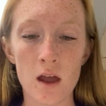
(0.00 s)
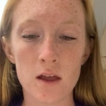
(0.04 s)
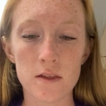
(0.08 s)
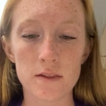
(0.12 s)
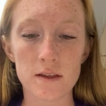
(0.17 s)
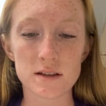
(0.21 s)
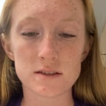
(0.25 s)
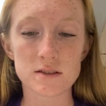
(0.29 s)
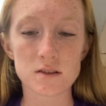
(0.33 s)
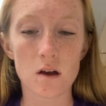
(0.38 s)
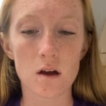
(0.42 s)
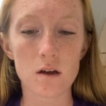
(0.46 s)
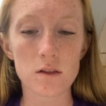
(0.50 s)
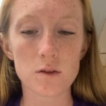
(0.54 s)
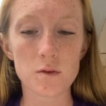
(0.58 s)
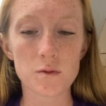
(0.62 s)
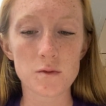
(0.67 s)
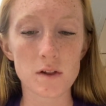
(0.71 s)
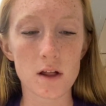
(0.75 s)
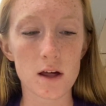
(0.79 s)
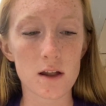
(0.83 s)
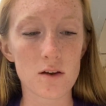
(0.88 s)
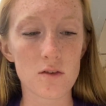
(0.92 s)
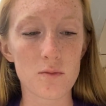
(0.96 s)
They saw the
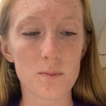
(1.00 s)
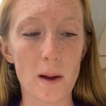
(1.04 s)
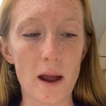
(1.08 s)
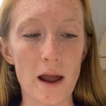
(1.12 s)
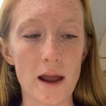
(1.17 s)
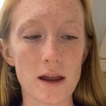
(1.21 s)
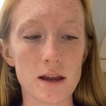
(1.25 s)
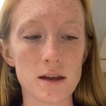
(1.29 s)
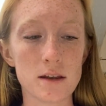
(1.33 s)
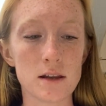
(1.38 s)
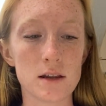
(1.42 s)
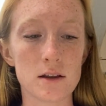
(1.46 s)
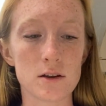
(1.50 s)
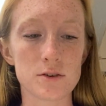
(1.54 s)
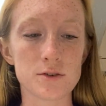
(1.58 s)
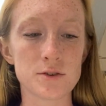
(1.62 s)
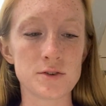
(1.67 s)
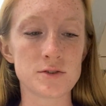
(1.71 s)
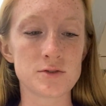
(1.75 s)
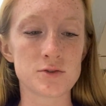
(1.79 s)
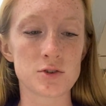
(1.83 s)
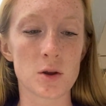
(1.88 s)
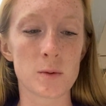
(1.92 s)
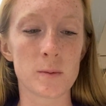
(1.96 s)
flood of
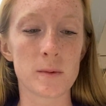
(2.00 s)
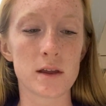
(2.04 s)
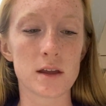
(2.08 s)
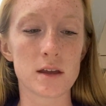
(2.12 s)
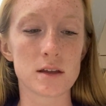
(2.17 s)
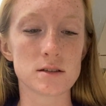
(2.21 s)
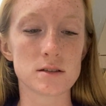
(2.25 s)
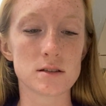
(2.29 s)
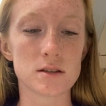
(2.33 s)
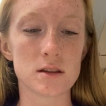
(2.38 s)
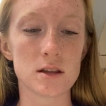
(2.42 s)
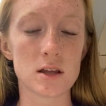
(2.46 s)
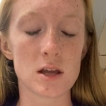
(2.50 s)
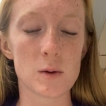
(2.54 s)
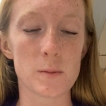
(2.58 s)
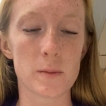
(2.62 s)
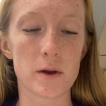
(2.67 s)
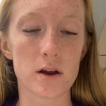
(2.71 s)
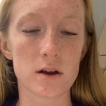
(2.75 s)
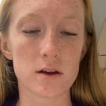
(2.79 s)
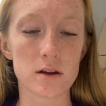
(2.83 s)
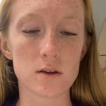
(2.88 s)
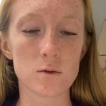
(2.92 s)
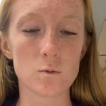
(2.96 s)
pioneers streaming into the
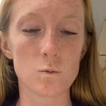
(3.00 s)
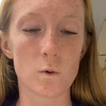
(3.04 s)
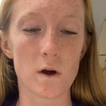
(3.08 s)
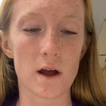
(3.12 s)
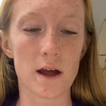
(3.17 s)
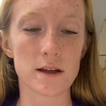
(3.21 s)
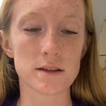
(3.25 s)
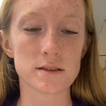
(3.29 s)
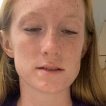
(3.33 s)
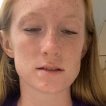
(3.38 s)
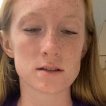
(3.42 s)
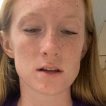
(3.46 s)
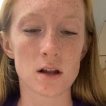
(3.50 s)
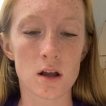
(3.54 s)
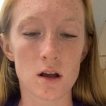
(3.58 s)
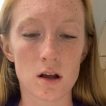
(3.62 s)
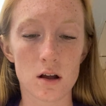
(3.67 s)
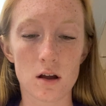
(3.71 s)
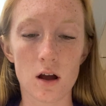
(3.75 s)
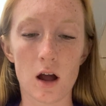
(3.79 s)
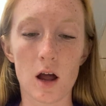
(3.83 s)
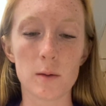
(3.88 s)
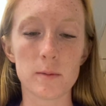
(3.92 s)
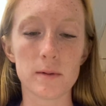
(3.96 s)
American West,
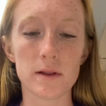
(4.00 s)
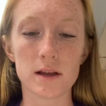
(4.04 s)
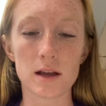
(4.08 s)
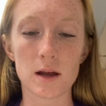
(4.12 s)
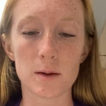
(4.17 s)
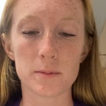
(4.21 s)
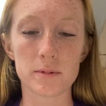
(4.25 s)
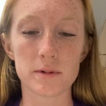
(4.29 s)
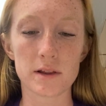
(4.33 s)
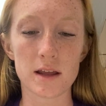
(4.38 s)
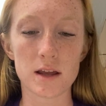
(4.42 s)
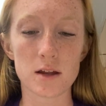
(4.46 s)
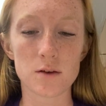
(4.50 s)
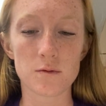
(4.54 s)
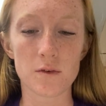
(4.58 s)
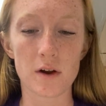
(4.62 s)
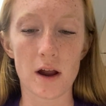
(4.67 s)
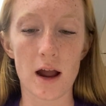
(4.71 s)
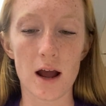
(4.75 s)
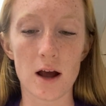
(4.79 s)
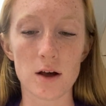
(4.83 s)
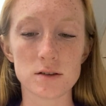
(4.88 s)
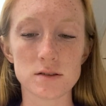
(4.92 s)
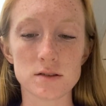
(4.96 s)
gobbling up land for
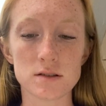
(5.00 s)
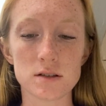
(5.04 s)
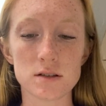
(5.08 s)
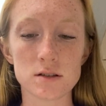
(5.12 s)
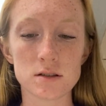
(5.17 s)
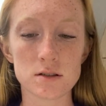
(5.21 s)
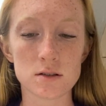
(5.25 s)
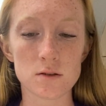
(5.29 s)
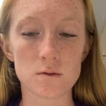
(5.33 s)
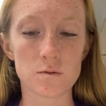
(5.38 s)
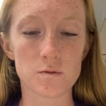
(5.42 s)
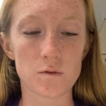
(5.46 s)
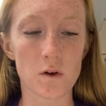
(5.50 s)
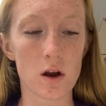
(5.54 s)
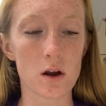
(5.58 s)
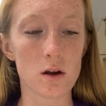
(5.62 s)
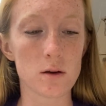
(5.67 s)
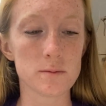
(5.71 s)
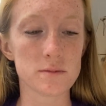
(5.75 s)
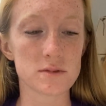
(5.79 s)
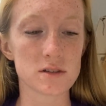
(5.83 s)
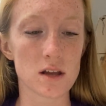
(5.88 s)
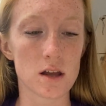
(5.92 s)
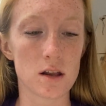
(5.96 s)
houses,
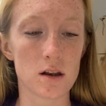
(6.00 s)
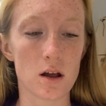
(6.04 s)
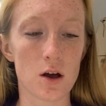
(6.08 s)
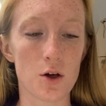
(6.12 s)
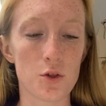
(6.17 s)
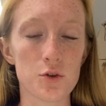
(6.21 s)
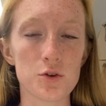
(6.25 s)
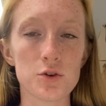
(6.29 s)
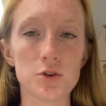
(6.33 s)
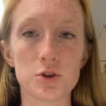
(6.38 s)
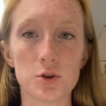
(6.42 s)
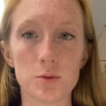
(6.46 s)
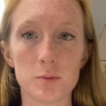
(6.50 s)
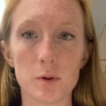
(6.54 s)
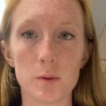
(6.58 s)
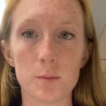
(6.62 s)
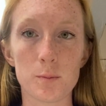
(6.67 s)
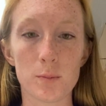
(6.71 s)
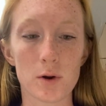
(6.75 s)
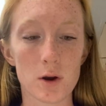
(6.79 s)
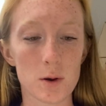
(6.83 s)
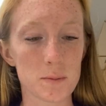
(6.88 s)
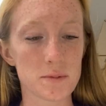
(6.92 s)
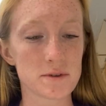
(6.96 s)
farms, and other human
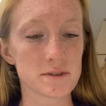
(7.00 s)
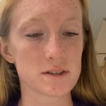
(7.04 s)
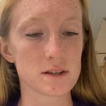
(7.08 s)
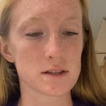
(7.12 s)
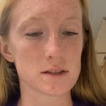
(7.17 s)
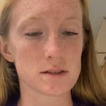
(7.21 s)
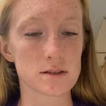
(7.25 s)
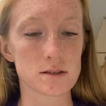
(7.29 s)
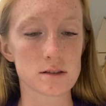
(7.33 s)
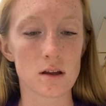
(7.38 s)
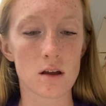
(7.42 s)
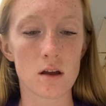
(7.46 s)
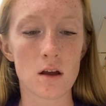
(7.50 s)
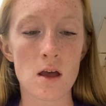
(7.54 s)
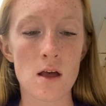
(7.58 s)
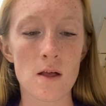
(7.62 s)
purposes.